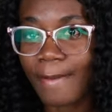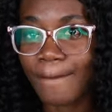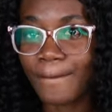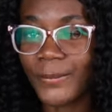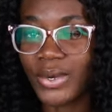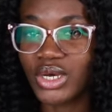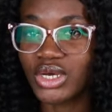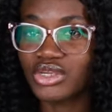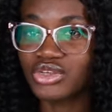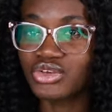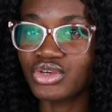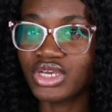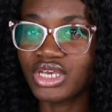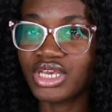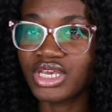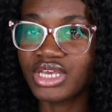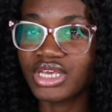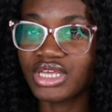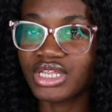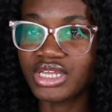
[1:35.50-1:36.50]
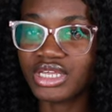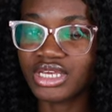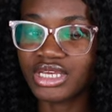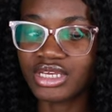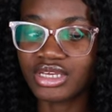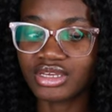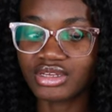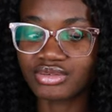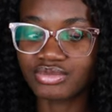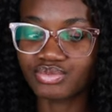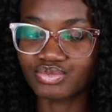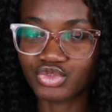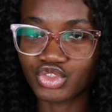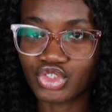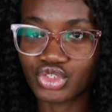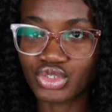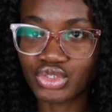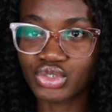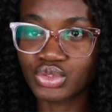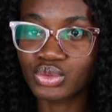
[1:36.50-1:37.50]
but you can like
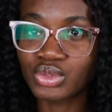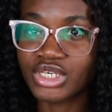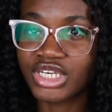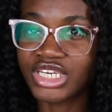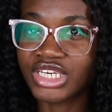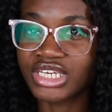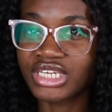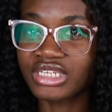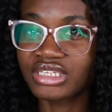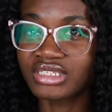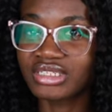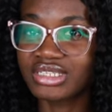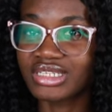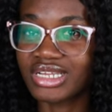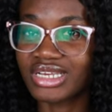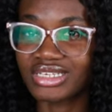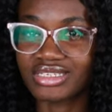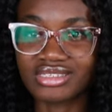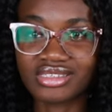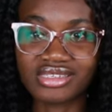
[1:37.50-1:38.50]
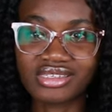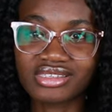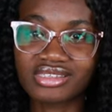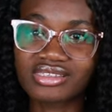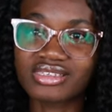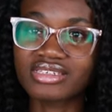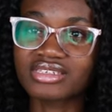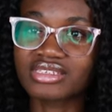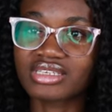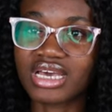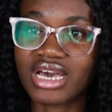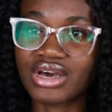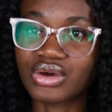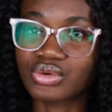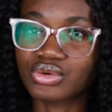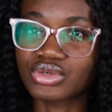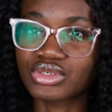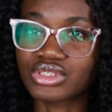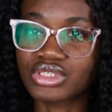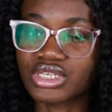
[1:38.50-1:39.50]
do it in less than 6
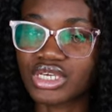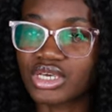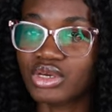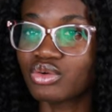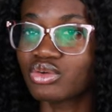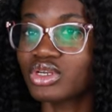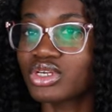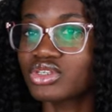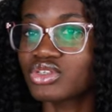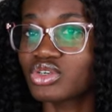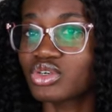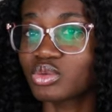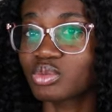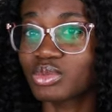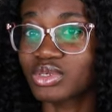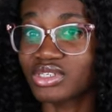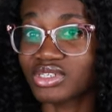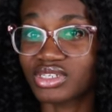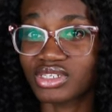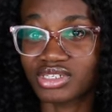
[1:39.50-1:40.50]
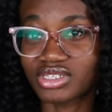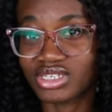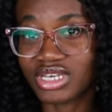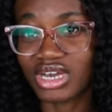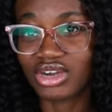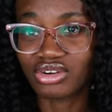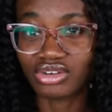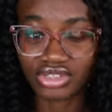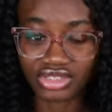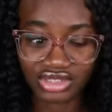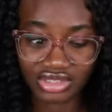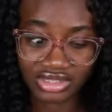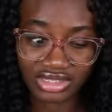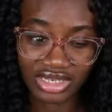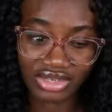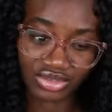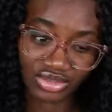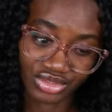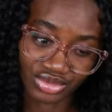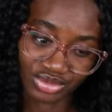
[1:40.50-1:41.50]
hours. It only took me 6 hours because
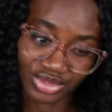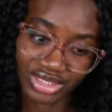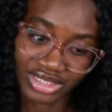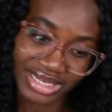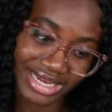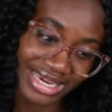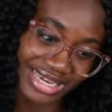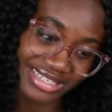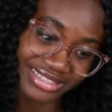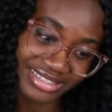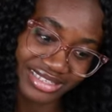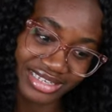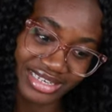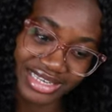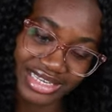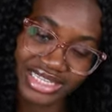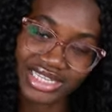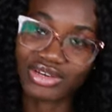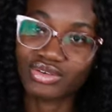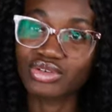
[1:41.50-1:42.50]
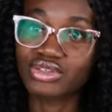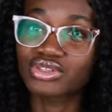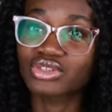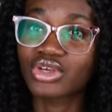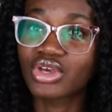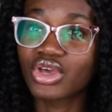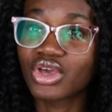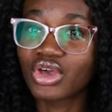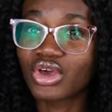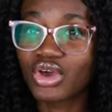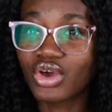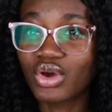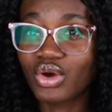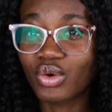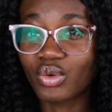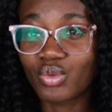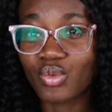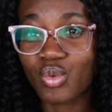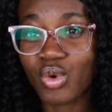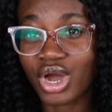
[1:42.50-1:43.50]
I was relaxing. I was
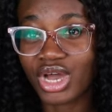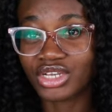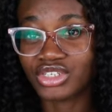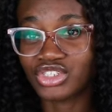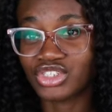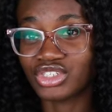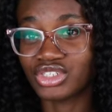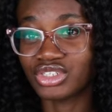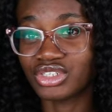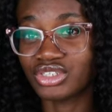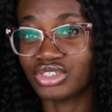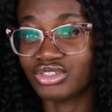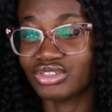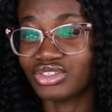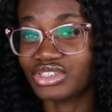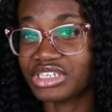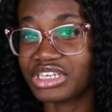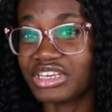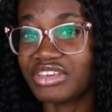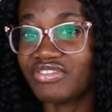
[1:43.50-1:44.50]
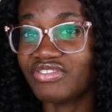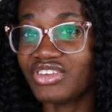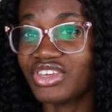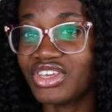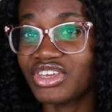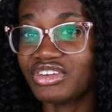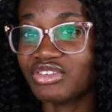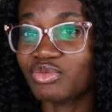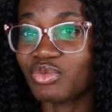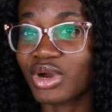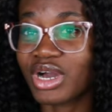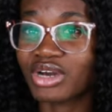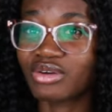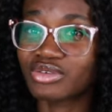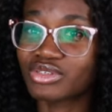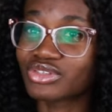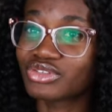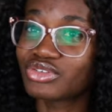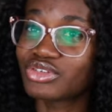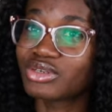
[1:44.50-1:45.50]
watching TV while I
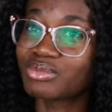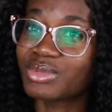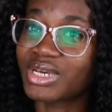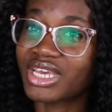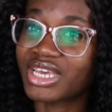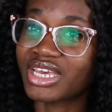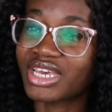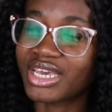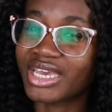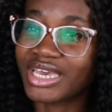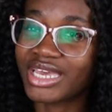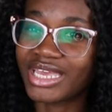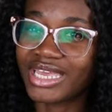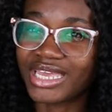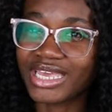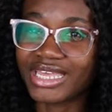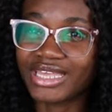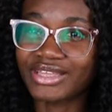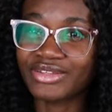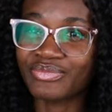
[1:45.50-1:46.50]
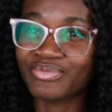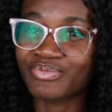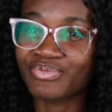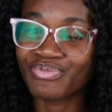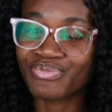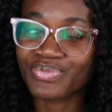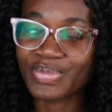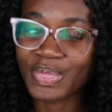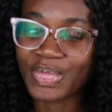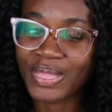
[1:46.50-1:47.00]
was doing my hair, and